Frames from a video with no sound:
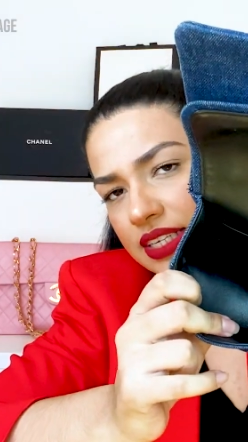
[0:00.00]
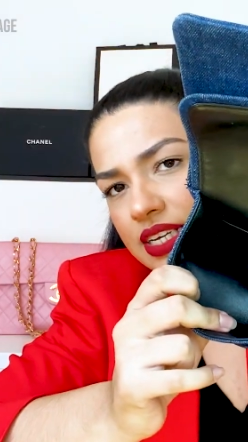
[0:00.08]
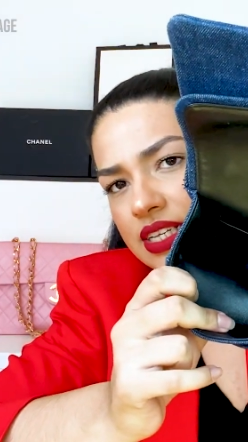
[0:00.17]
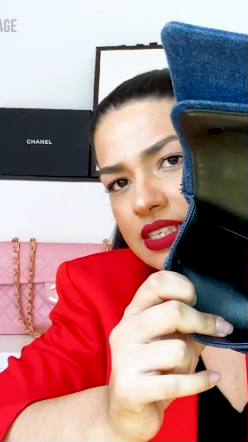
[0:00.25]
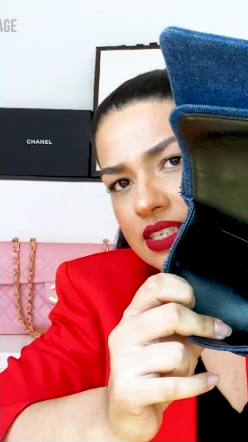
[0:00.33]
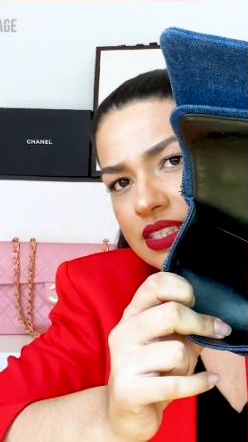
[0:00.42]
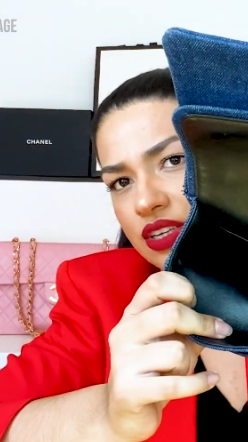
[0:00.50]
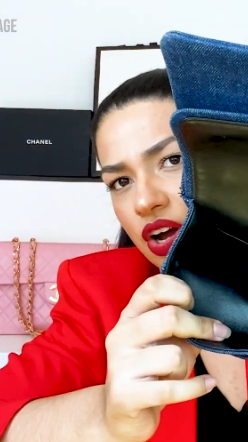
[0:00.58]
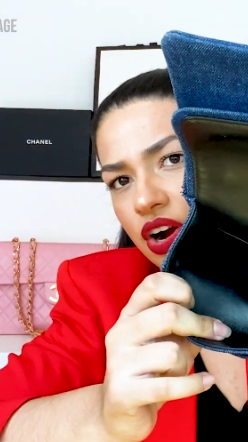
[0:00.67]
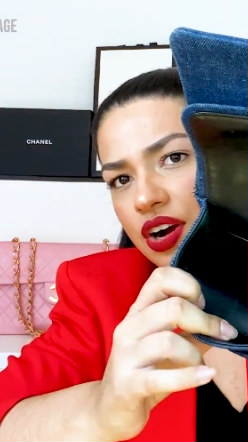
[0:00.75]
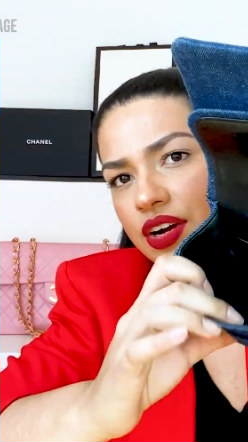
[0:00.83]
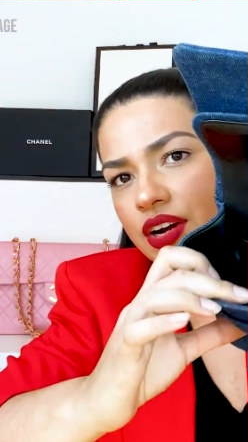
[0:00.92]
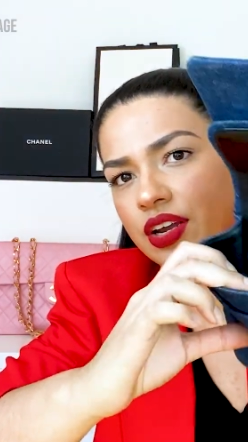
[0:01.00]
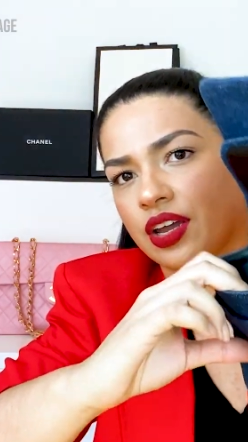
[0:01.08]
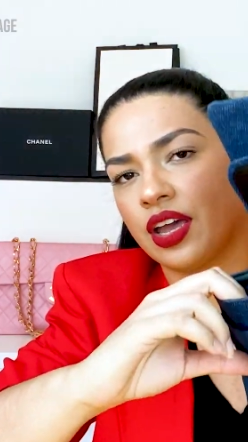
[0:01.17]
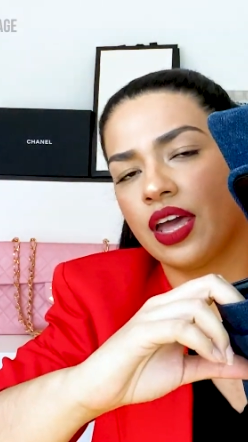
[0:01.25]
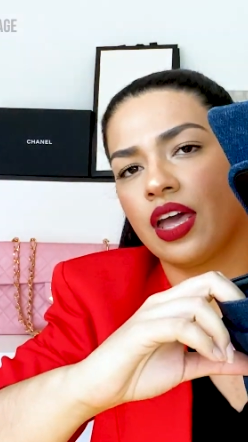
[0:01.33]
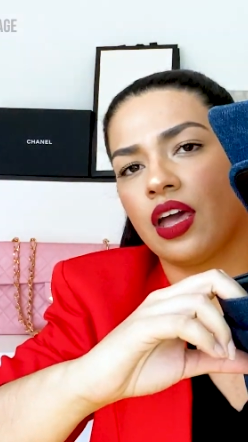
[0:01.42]
is a
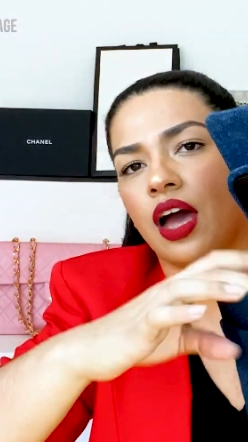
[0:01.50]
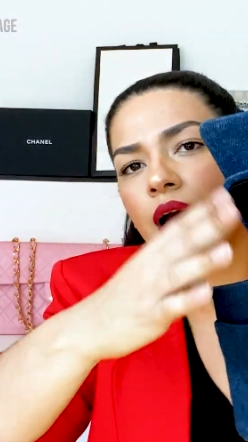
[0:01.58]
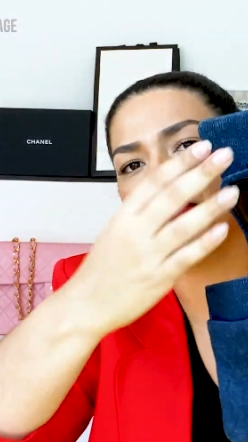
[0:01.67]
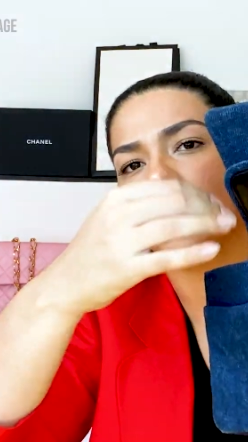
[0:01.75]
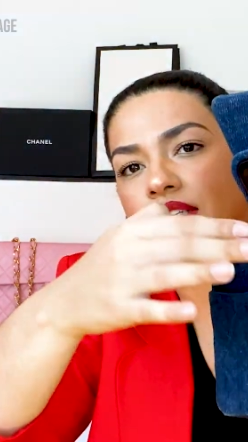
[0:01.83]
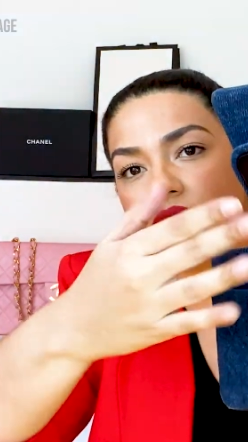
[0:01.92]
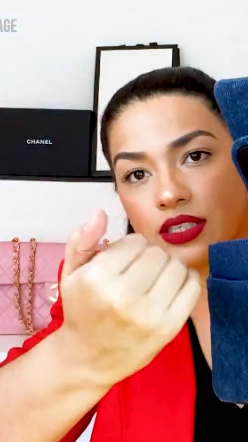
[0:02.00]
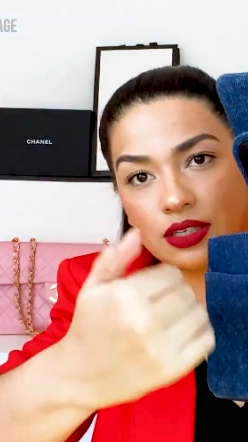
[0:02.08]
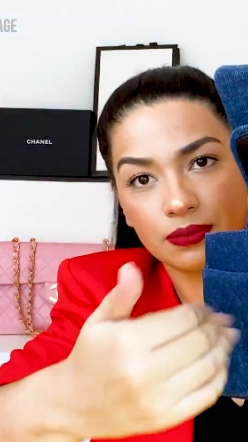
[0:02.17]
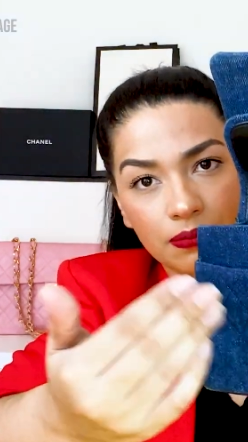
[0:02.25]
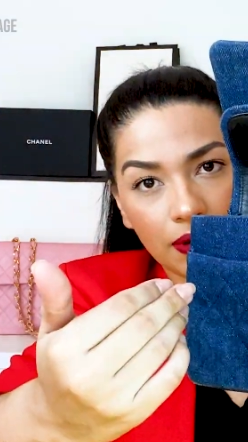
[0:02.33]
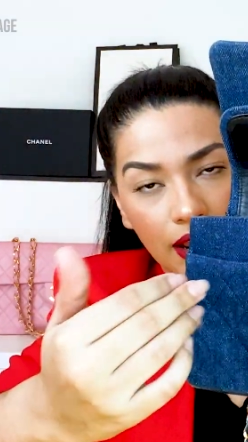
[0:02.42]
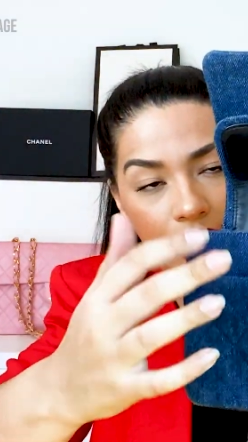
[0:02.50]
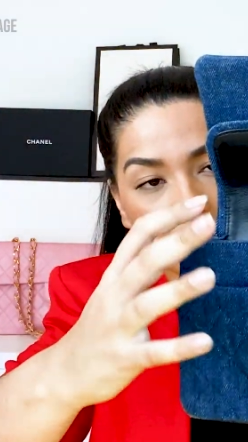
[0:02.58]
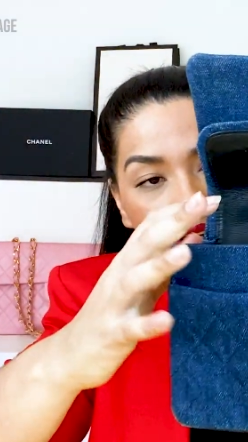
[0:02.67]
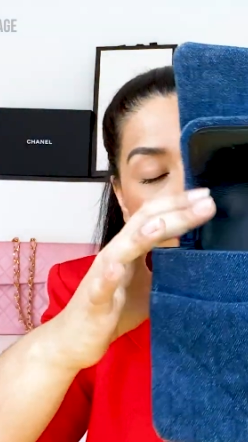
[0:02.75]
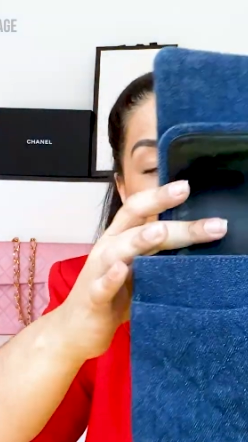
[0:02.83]
it's a black